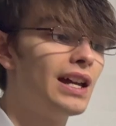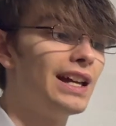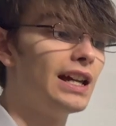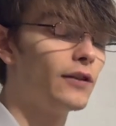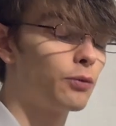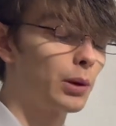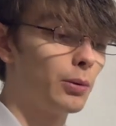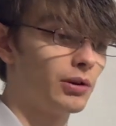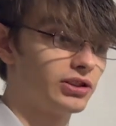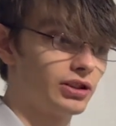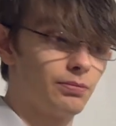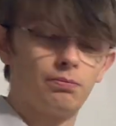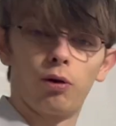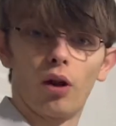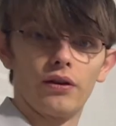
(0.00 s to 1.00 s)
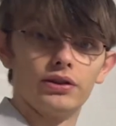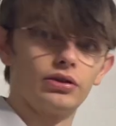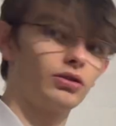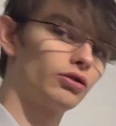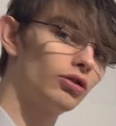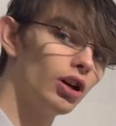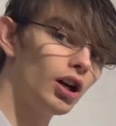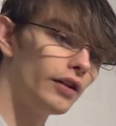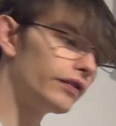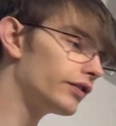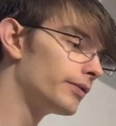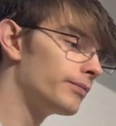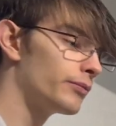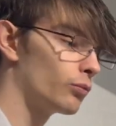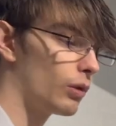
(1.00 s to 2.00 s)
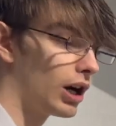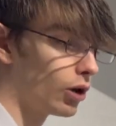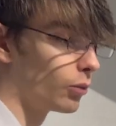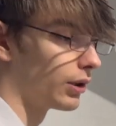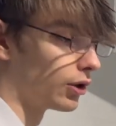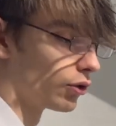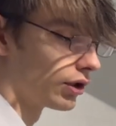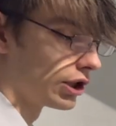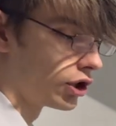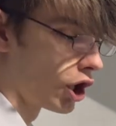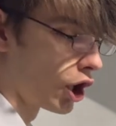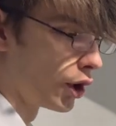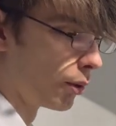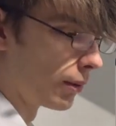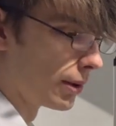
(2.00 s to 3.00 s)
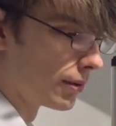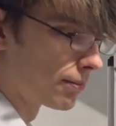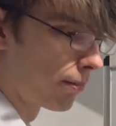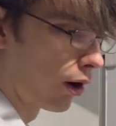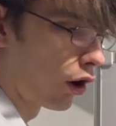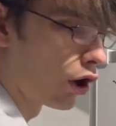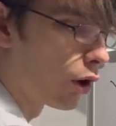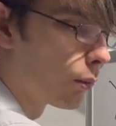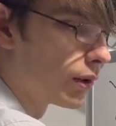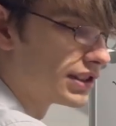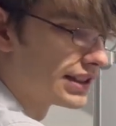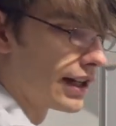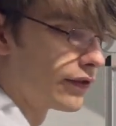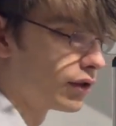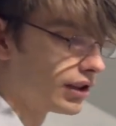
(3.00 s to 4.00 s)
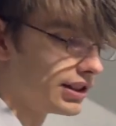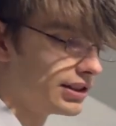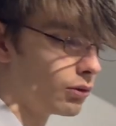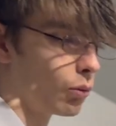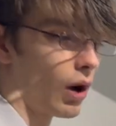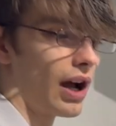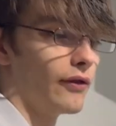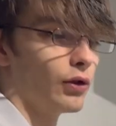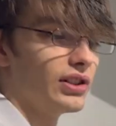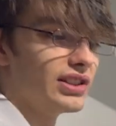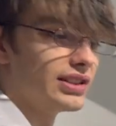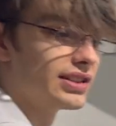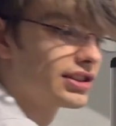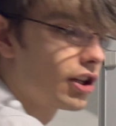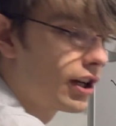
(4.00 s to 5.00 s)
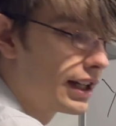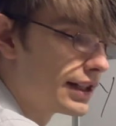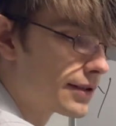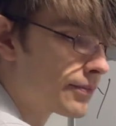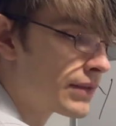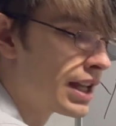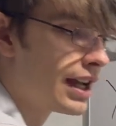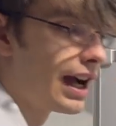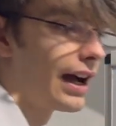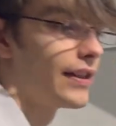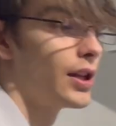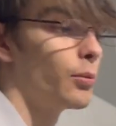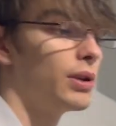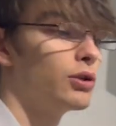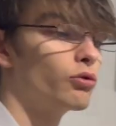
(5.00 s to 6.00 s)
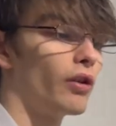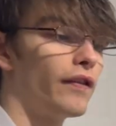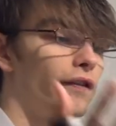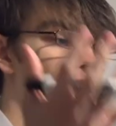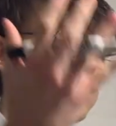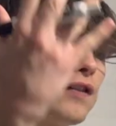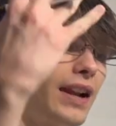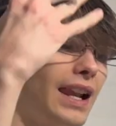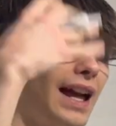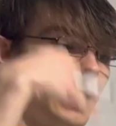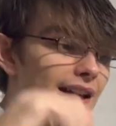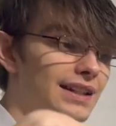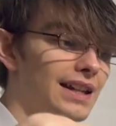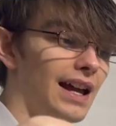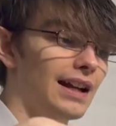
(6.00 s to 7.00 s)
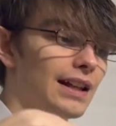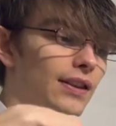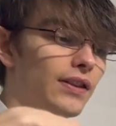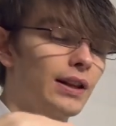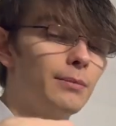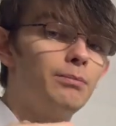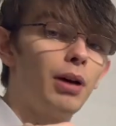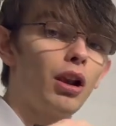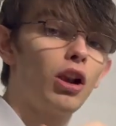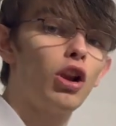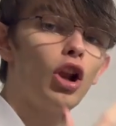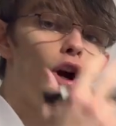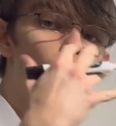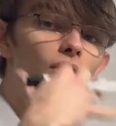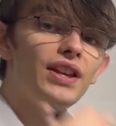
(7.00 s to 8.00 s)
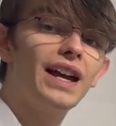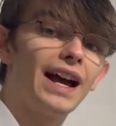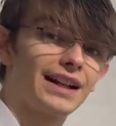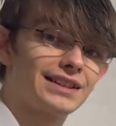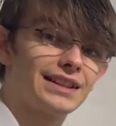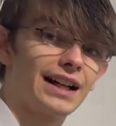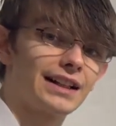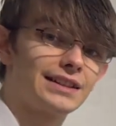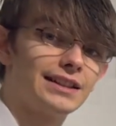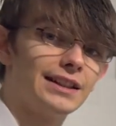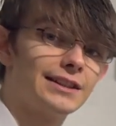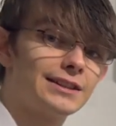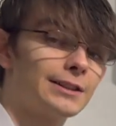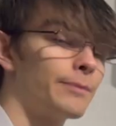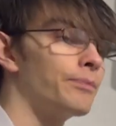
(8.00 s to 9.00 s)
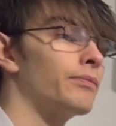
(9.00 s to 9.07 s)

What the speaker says: If we were to plot this on a graph, well, we already know we would plot whatever is inside, and then we'd reflect anything below the x-axis